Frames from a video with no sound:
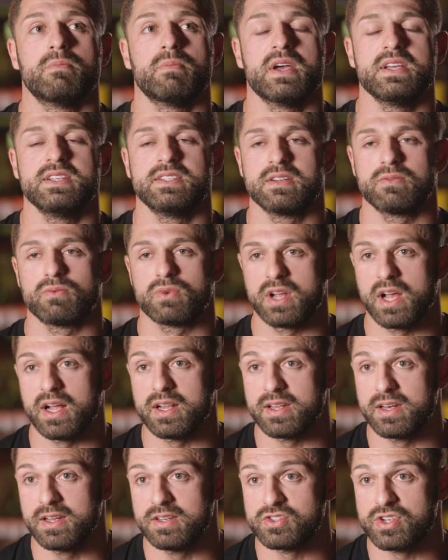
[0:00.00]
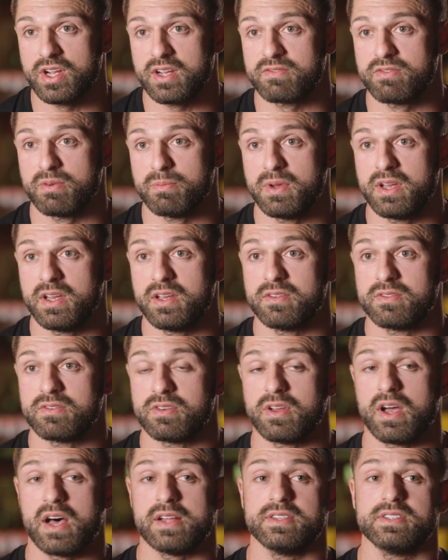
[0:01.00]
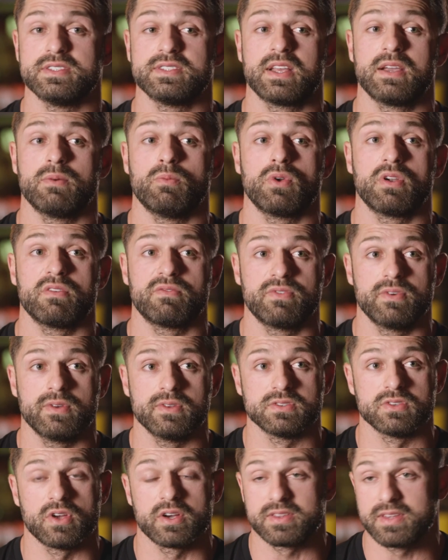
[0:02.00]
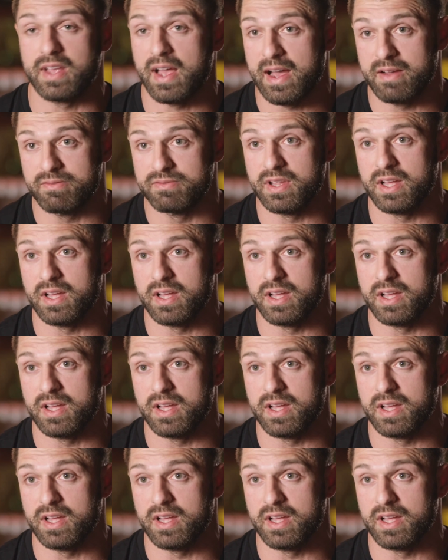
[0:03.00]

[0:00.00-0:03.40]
amazing reality check for me to understand what it feels like to have